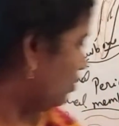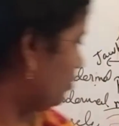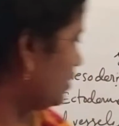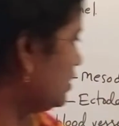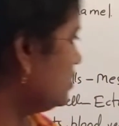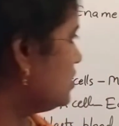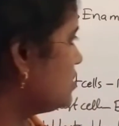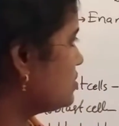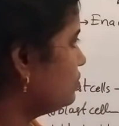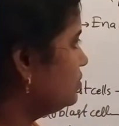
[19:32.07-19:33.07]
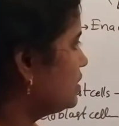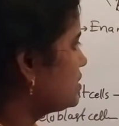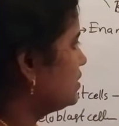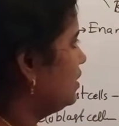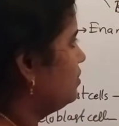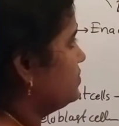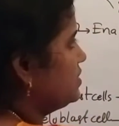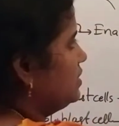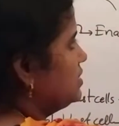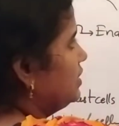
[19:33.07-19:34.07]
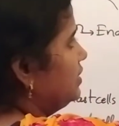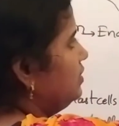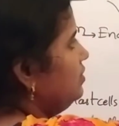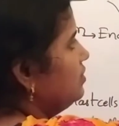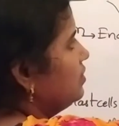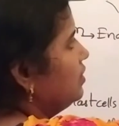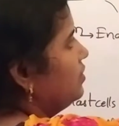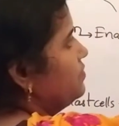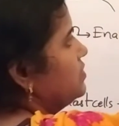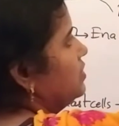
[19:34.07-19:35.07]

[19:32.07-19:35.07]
Okay, so these are the gums.